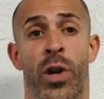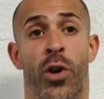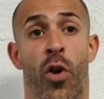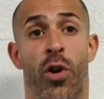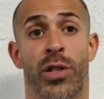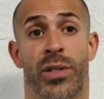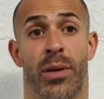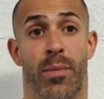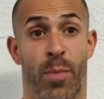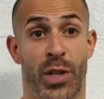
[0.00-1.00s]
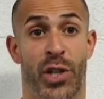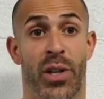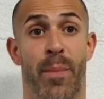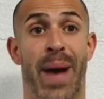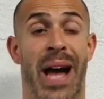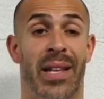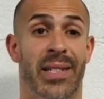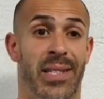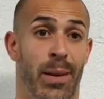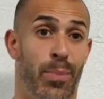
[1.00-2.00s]
cause muscular
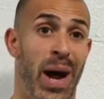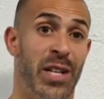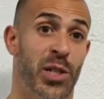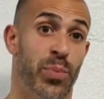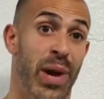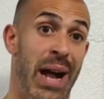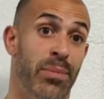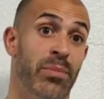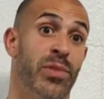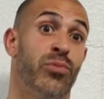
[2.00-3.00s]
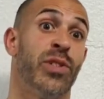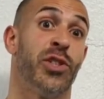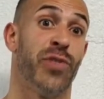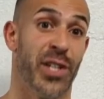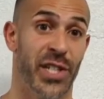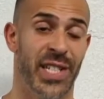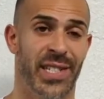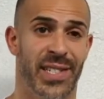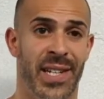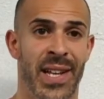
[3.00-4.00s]
imbalance, posture problems,
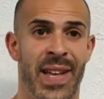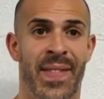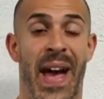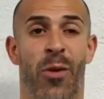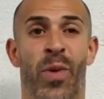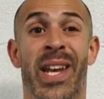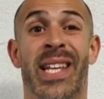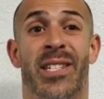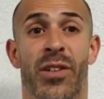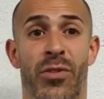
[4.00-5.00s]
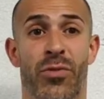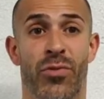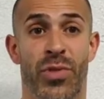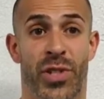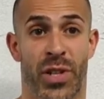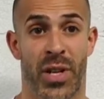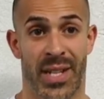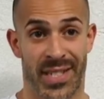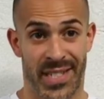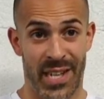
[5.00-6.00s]
restrictions that we need to use
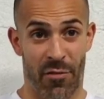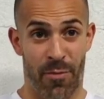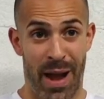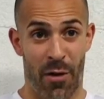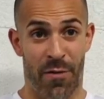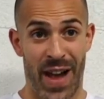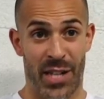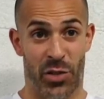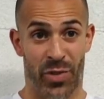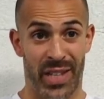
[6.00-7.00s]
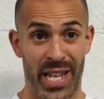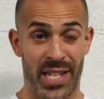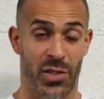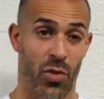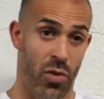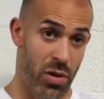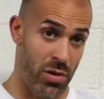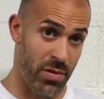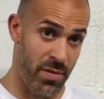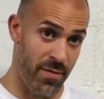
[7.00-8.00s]
self-myofascial release
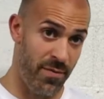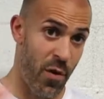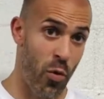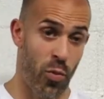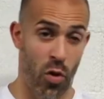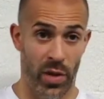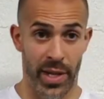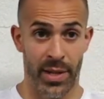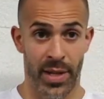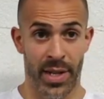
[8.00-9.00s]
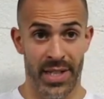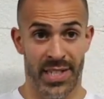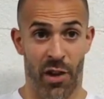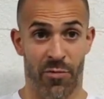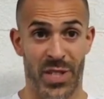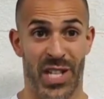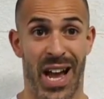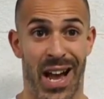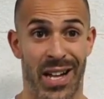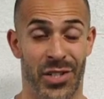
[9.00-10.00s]
or foam rolling,
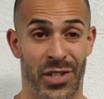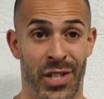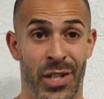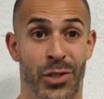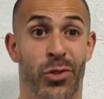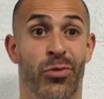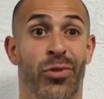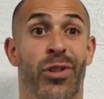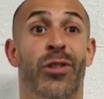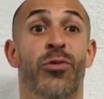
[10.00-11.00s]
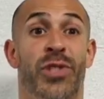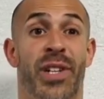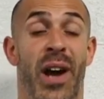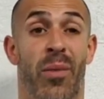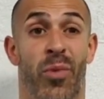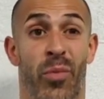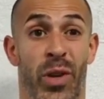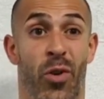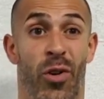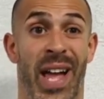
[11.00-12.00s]
self-massage, to loosen up what we
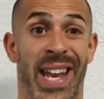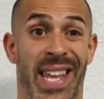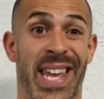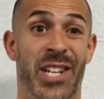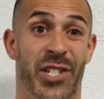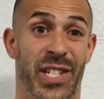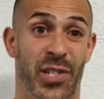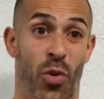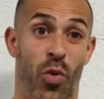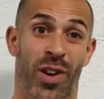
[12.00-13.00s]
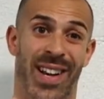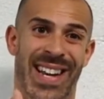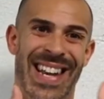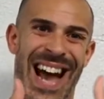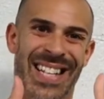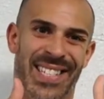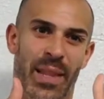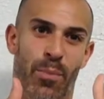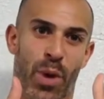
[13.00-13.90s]
call adhesions or knots in the